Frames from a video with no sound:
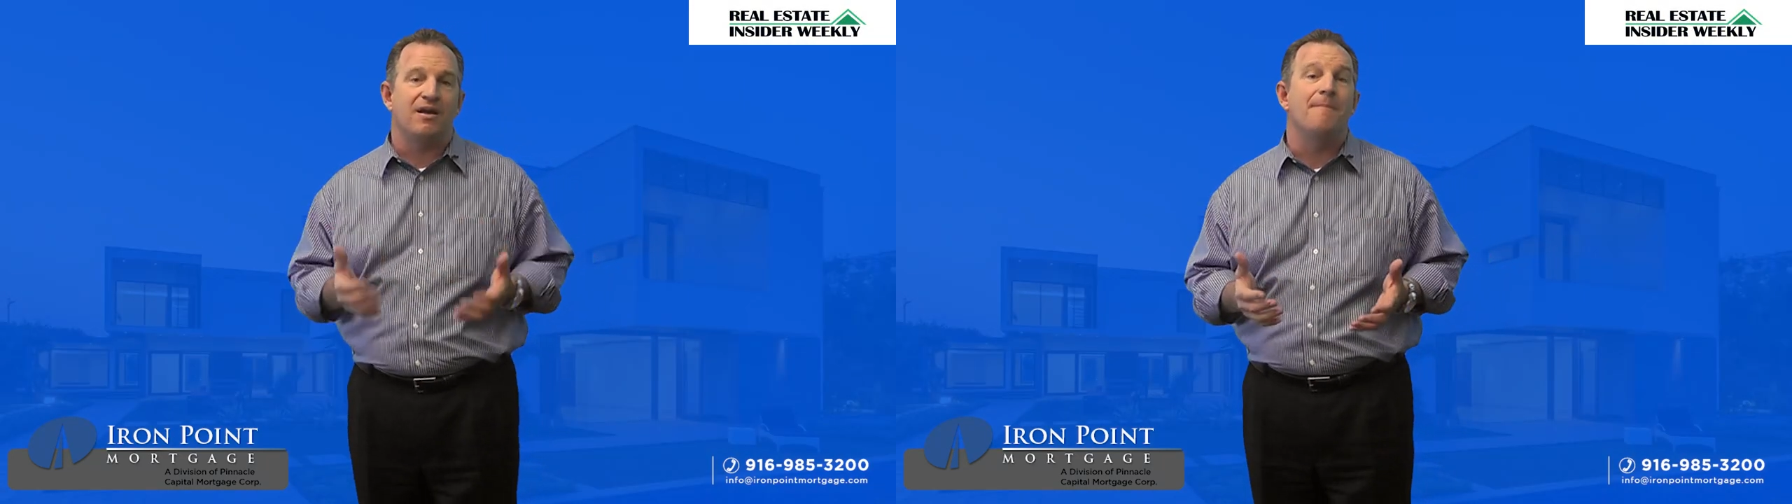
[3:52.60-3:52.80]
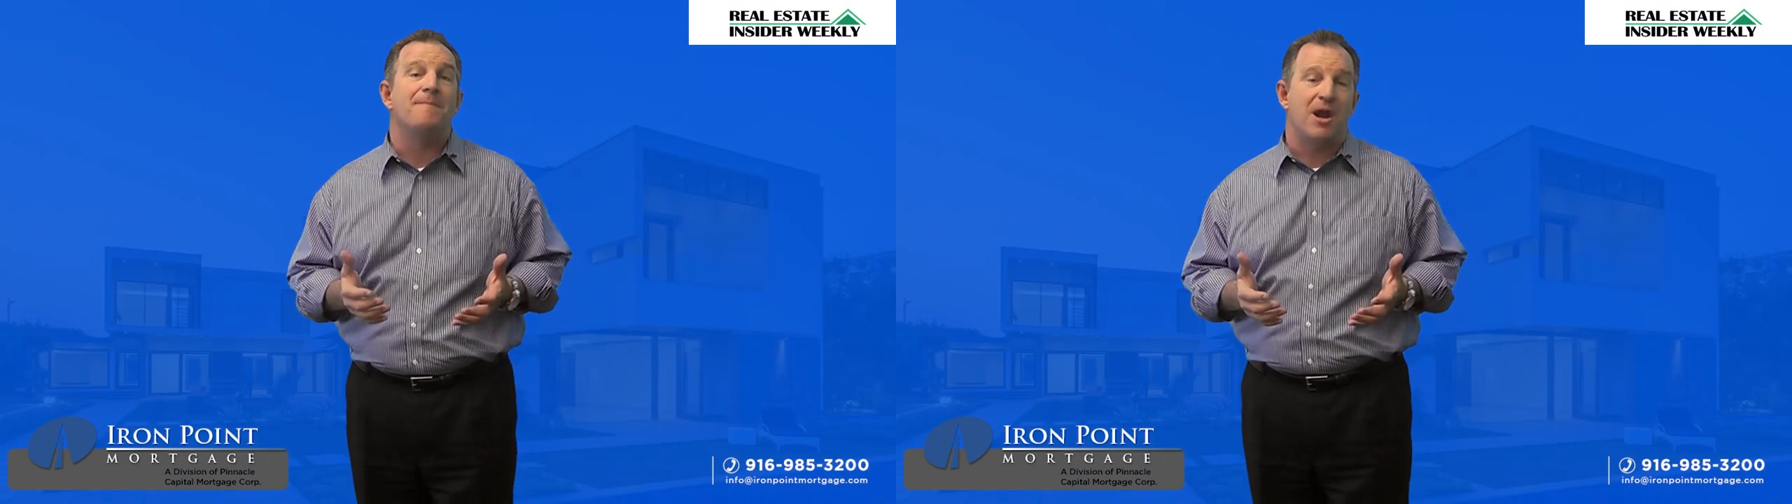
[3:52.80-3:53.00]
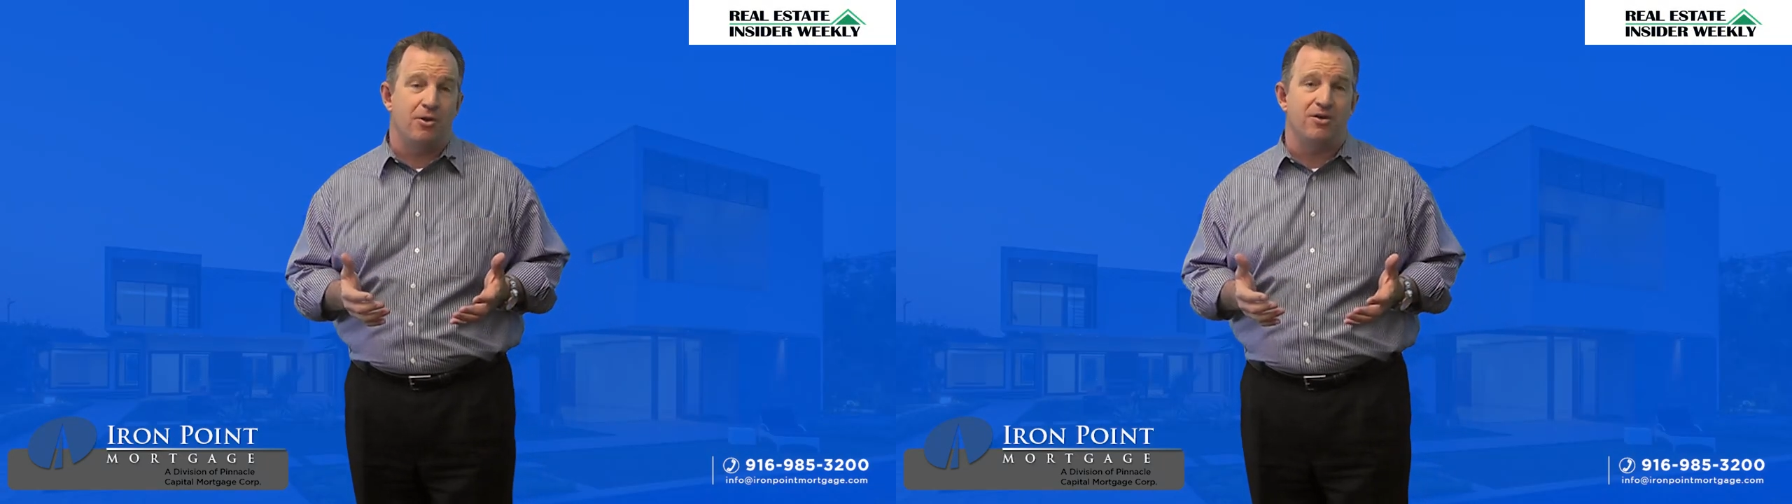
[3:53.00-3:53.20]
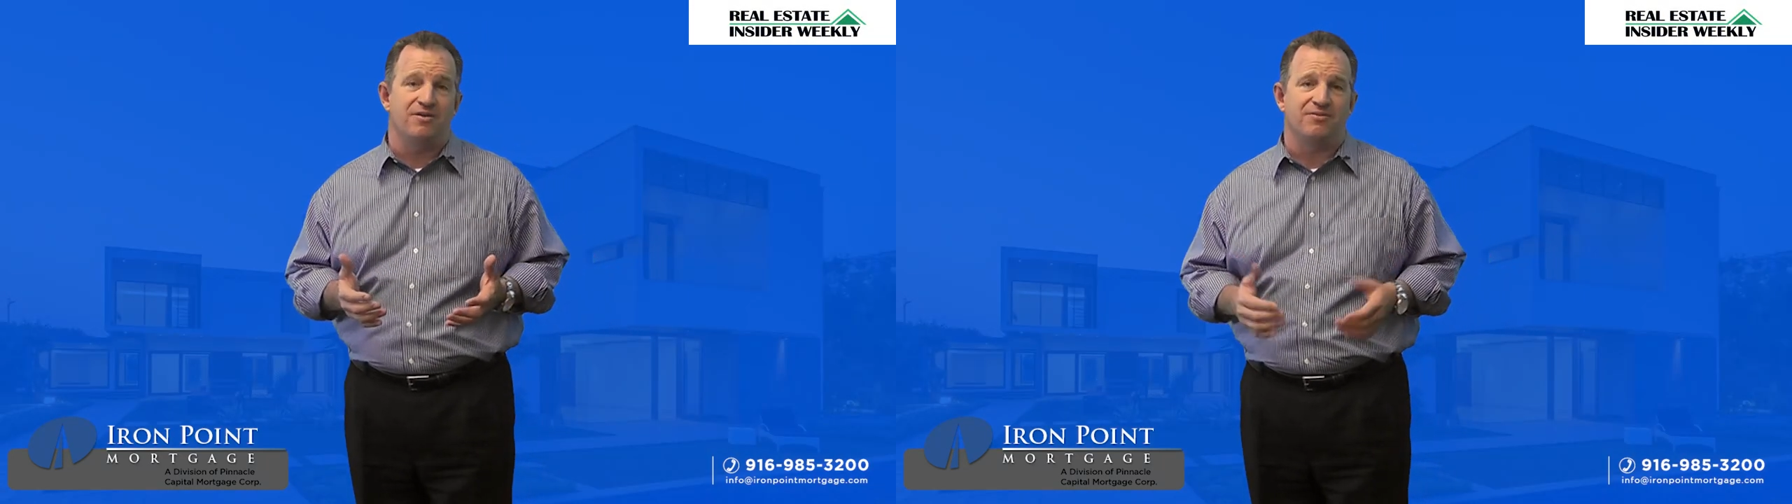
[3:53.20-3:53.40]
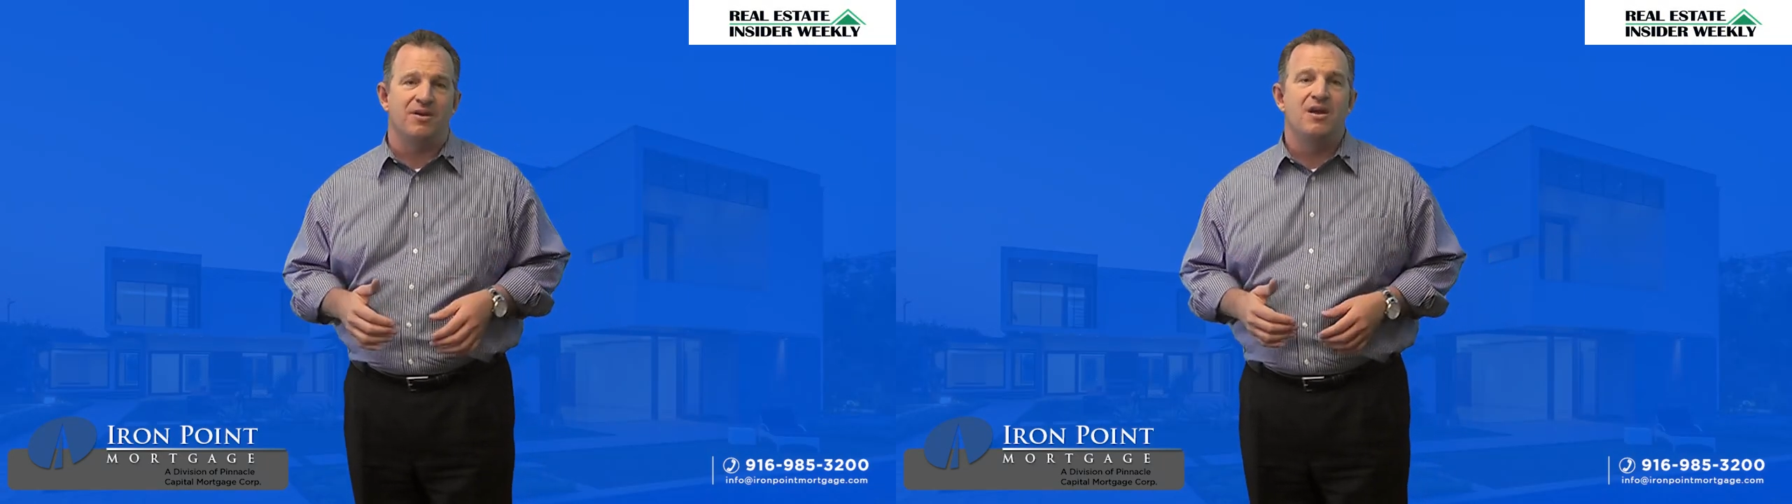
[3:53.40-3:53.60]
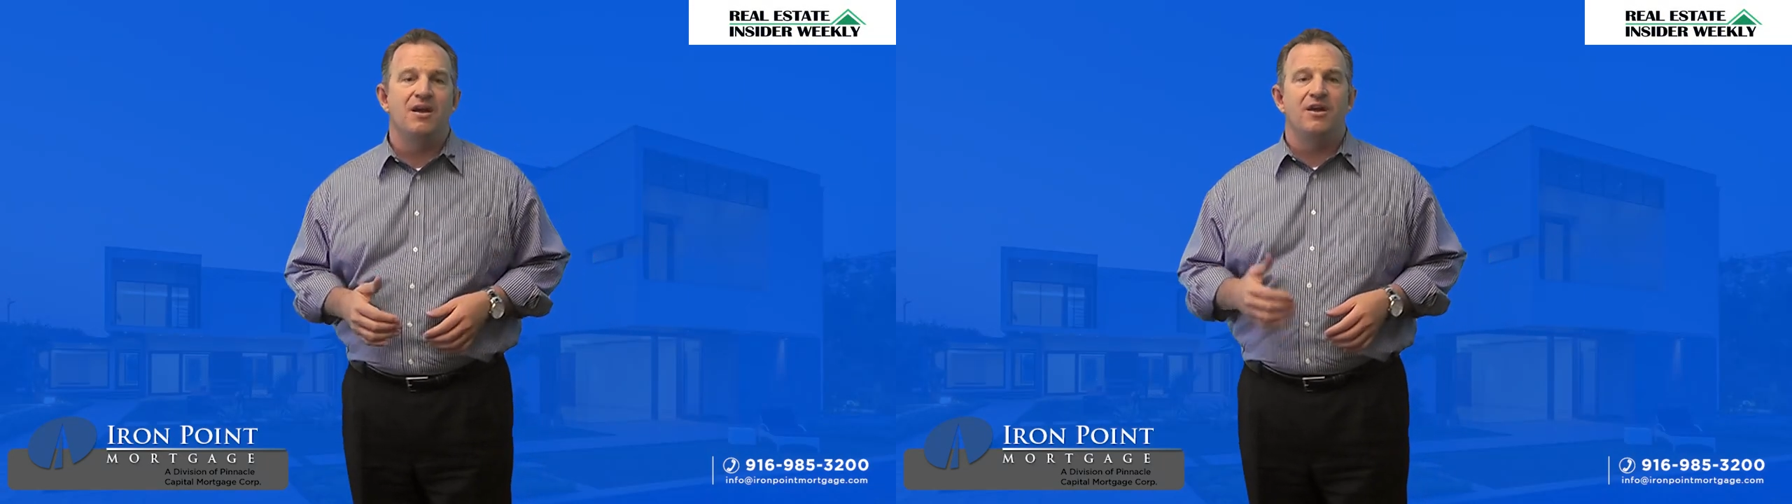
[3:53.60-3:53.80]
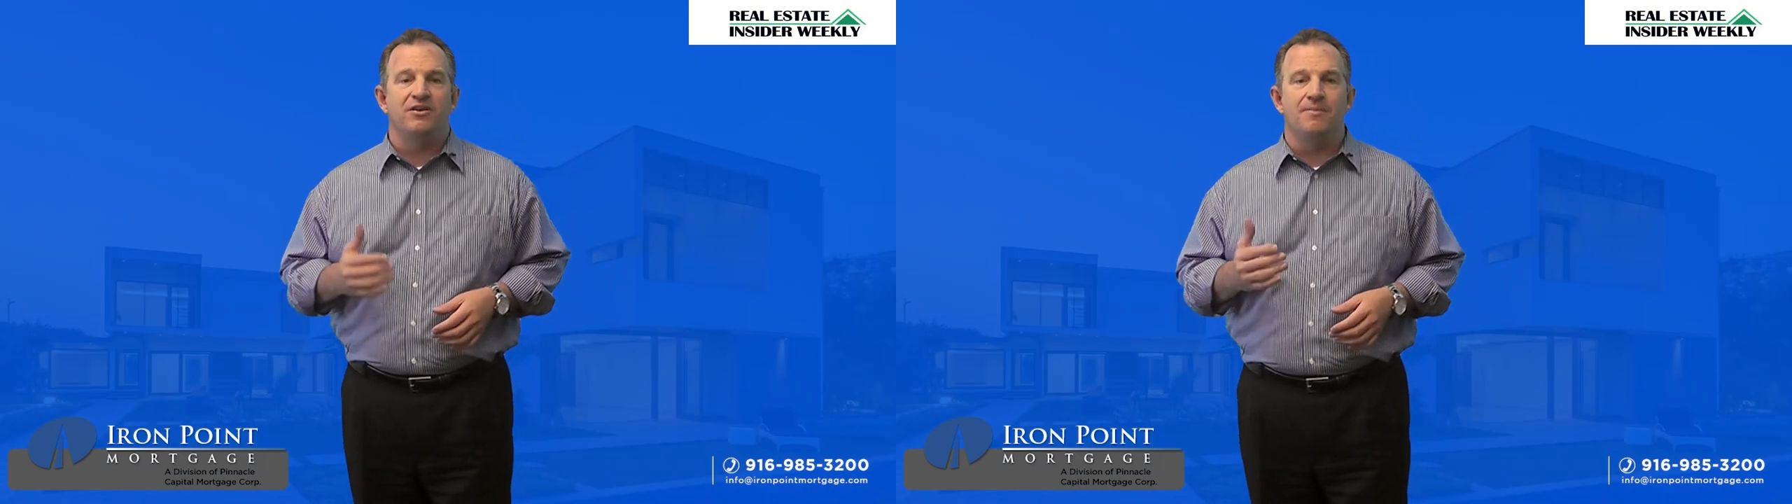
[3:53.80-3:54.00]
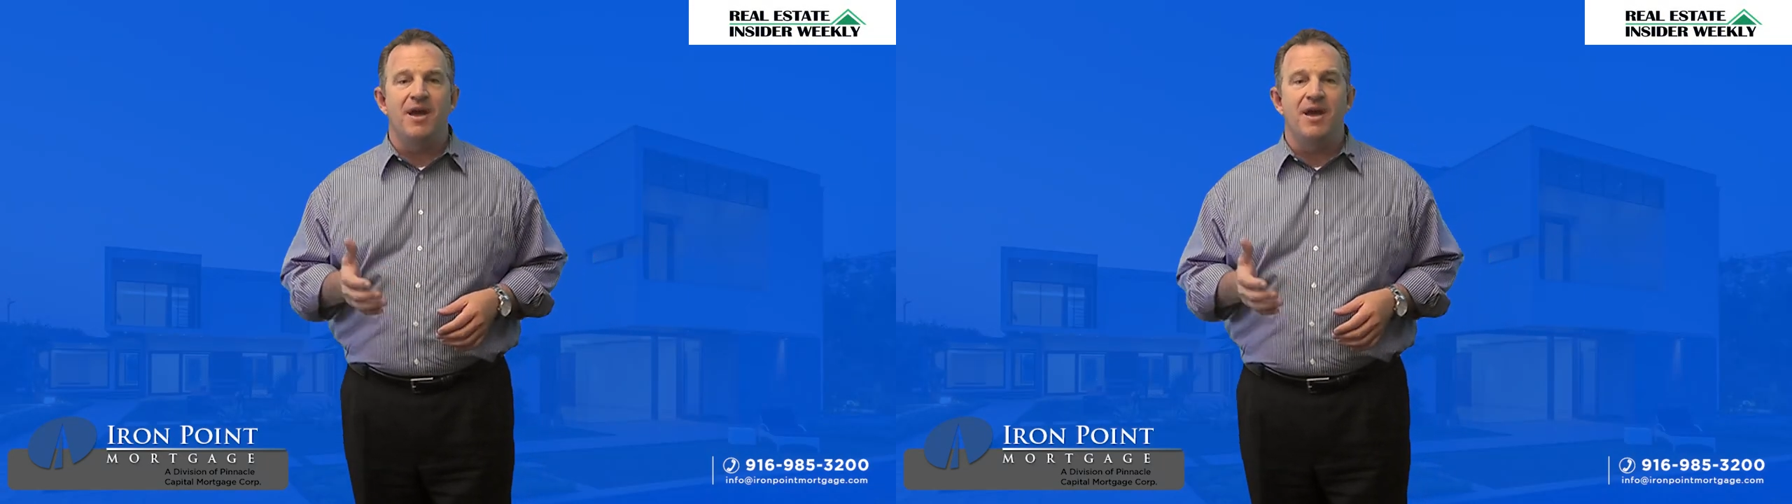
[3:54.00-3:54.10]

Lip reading: comparative. To